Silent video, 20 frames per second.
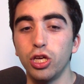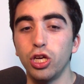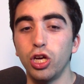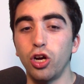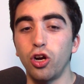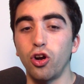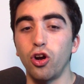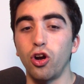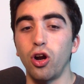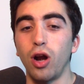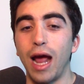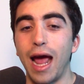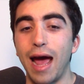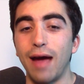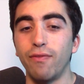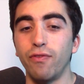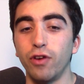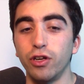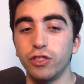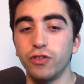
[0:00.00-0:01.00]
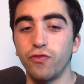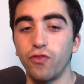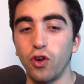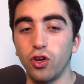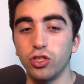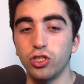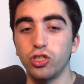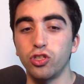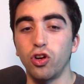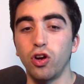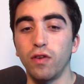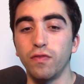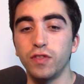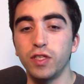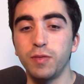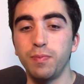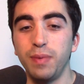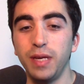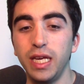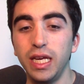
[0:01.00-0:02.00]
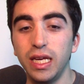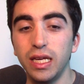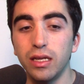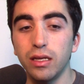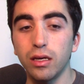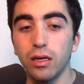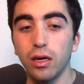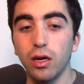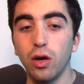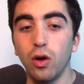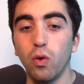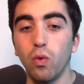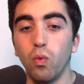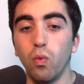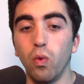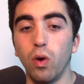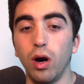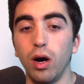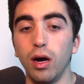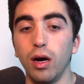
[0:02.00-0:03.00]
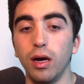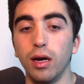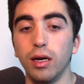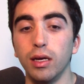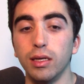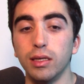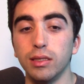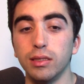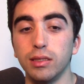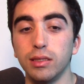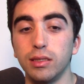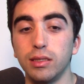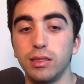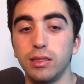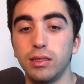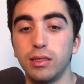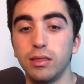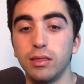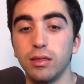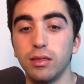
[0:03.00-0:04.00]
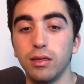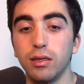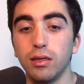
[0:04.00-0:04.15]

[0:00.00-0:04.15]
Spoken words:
Her average first serve speed was